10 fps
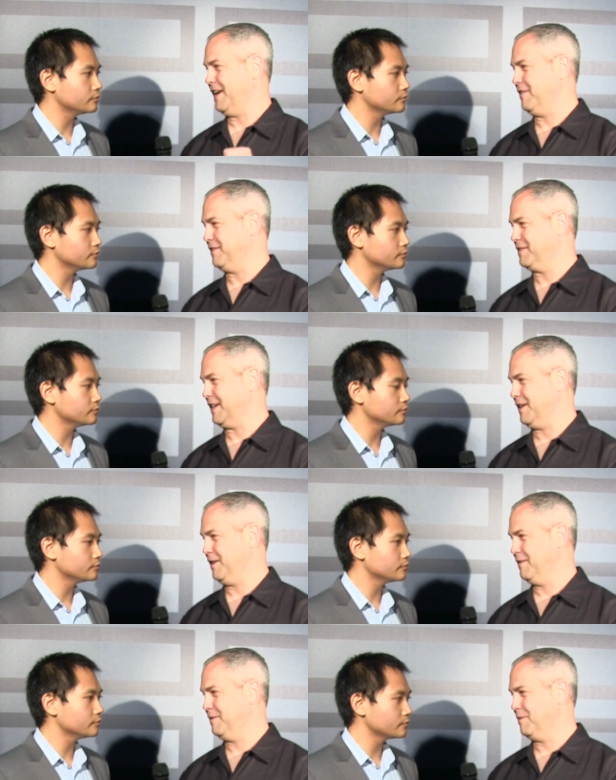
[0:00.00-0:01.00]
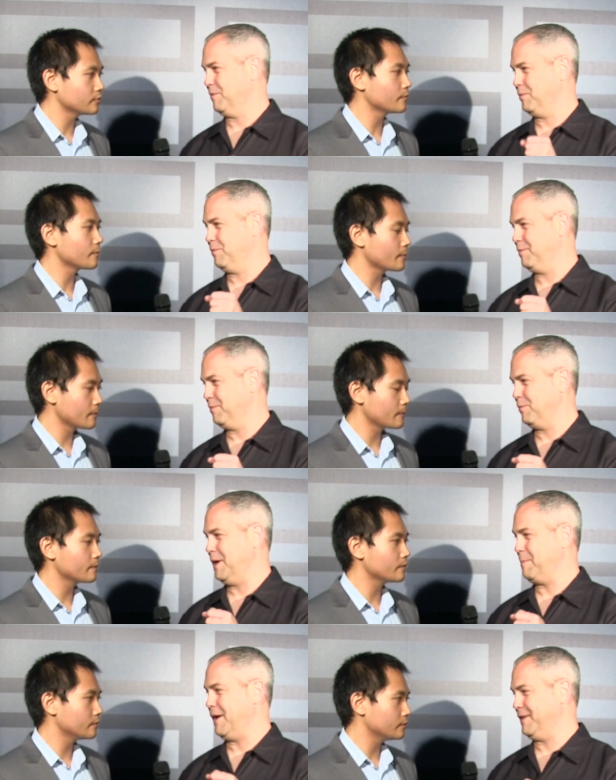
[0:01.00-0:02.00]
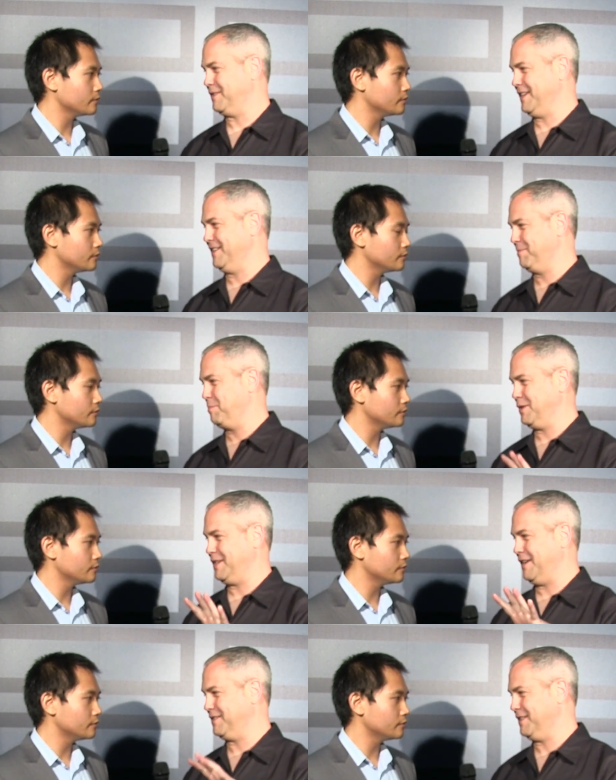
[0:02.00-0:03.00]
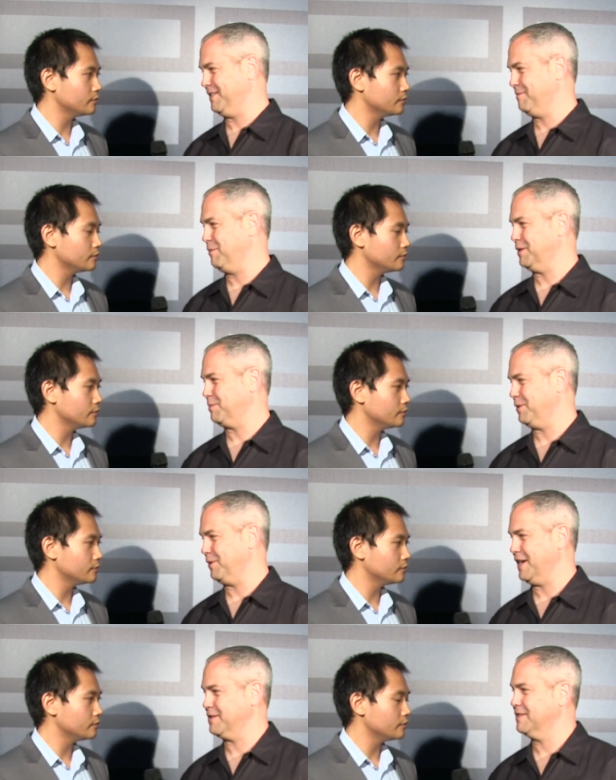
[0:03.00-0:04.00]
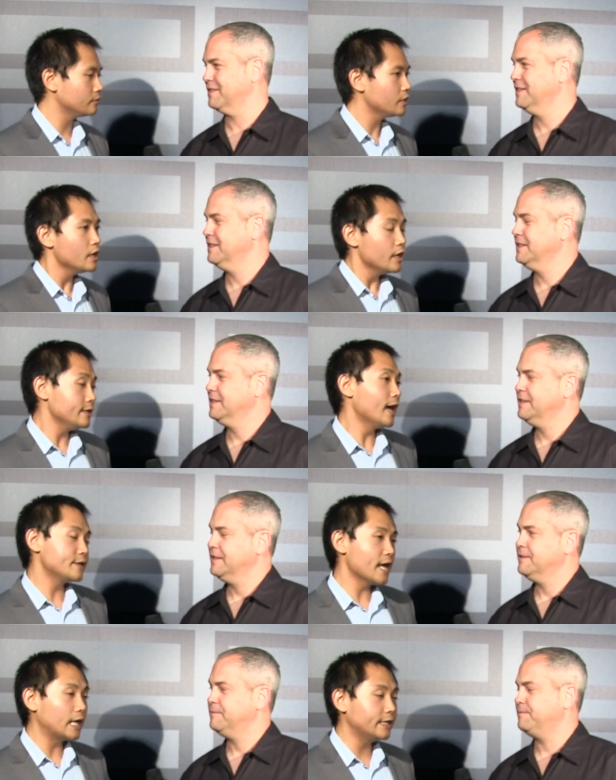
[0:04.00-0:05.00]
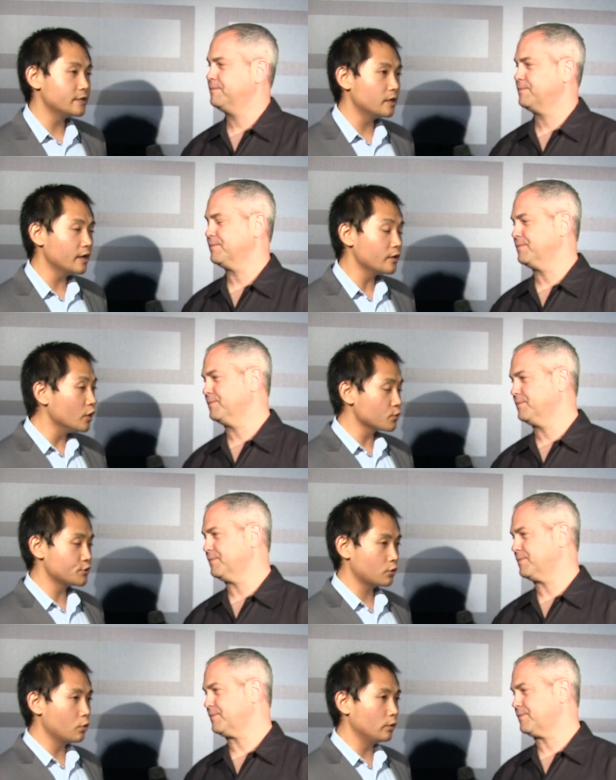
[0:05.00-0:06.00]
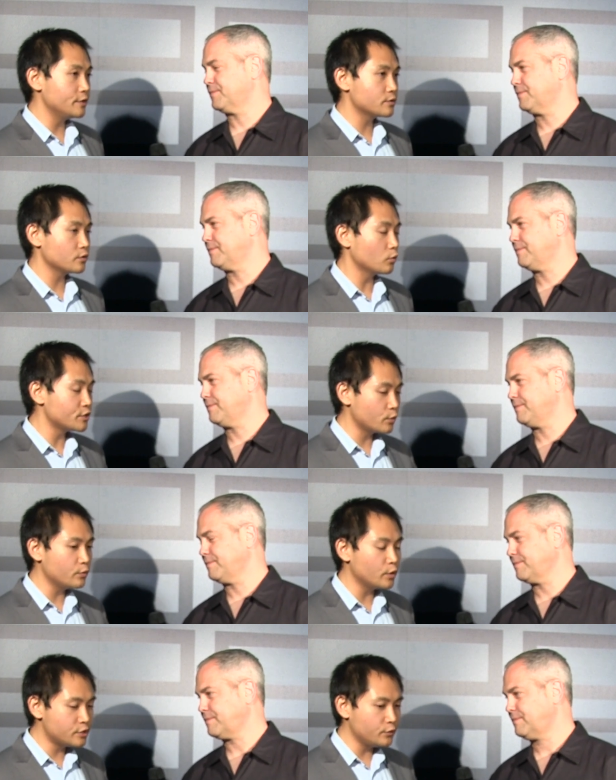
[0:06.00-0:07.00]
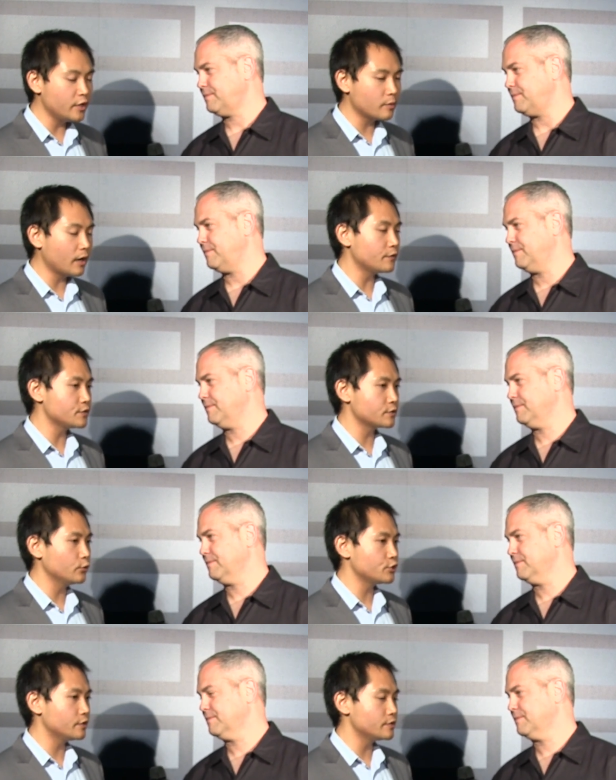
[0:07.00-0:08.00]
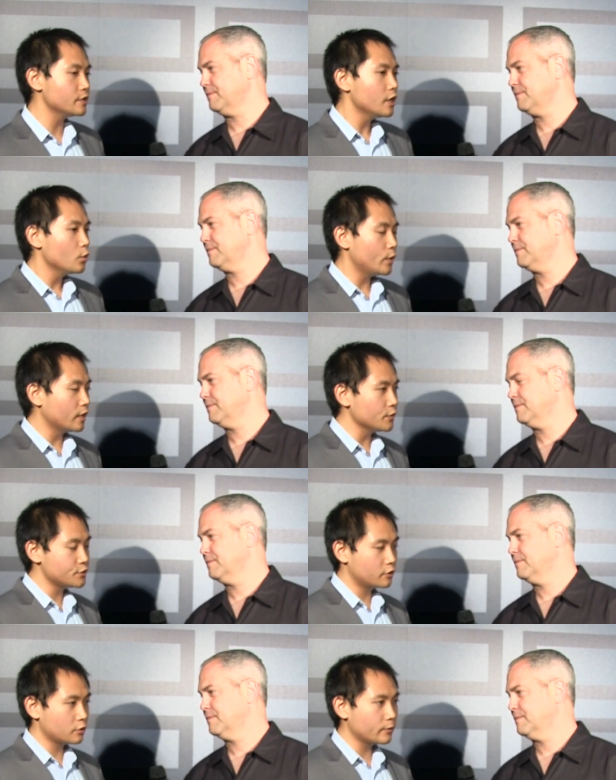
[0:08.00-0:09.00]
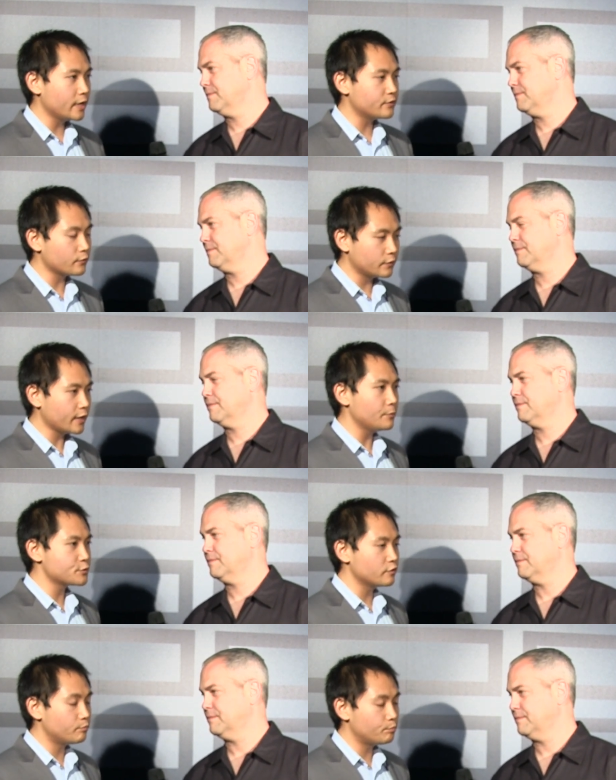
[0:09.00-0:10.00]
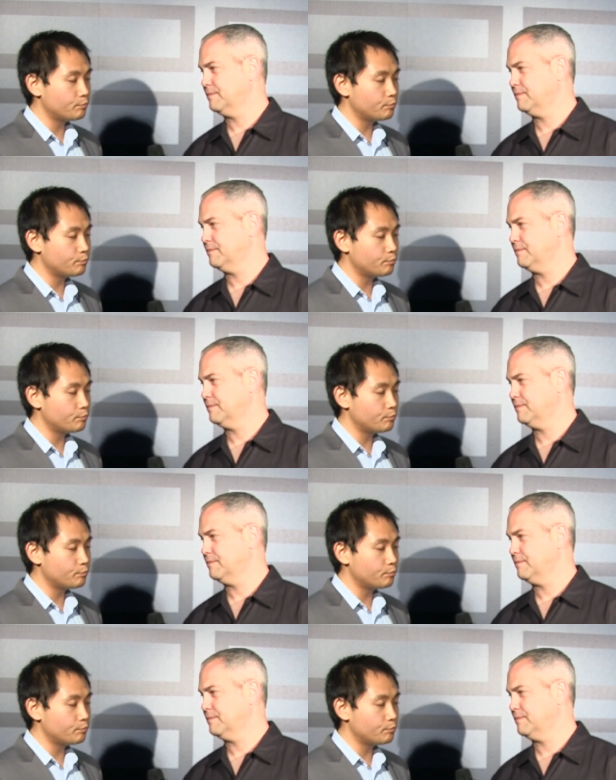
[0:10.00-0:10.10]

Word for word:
Speaker 1: it's like a one policy pushed out to multiple locations.
Speaker 2: Yeah, exactly. And also what's cool is, you know, what's unique about this solution is we can also create different types of